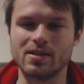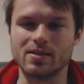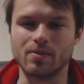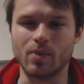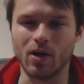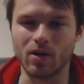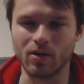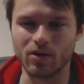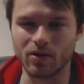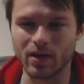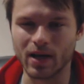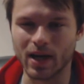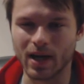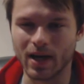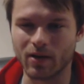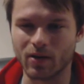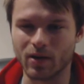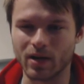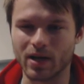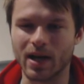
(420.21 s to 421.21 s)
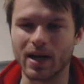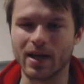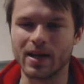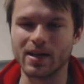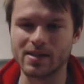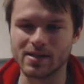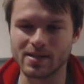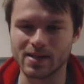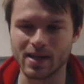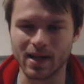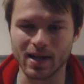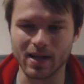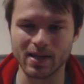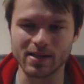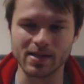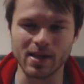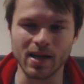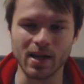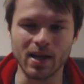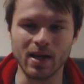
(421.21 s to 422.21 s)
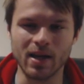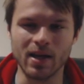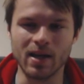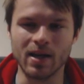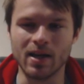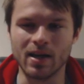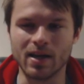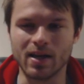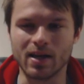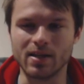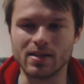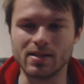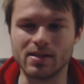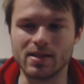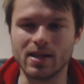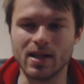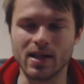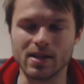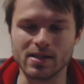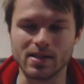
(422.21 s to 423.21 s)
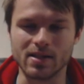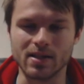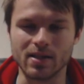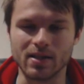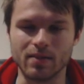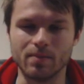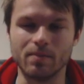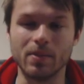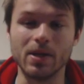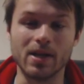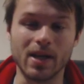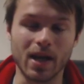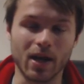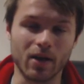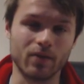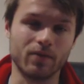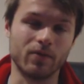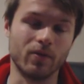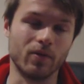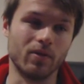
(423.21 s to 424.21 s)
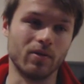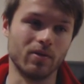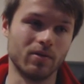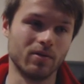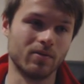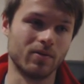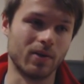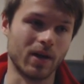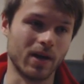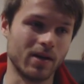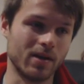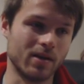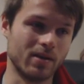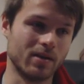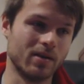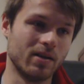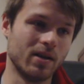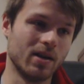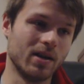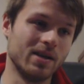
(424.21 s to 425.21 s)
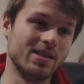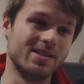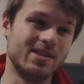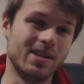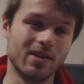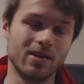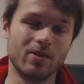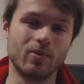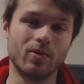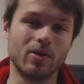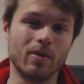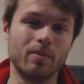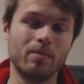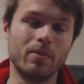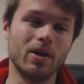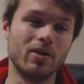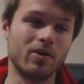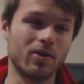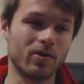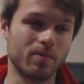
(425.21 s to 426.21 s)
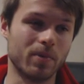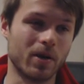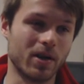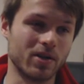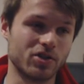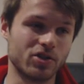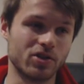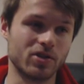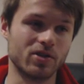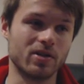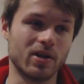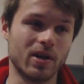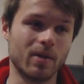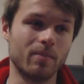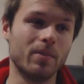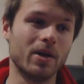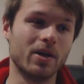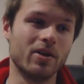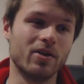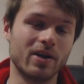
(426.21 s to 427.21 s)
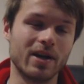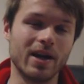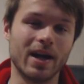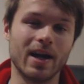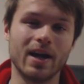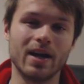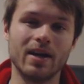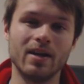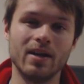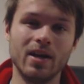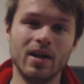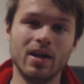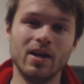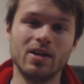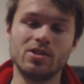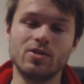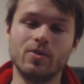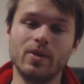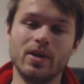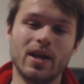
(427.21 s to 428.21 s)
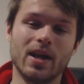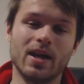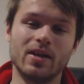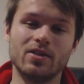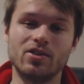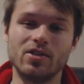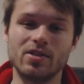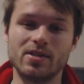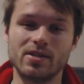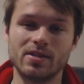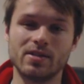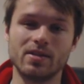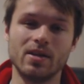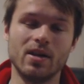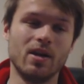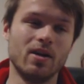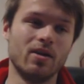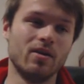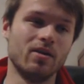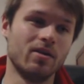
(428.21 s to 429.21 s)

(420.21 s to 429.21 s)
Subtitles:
a smaller guy or a guy his size because he has to be careful, right? He's dealing with a bigger puncher, a bigger guy, so we can't just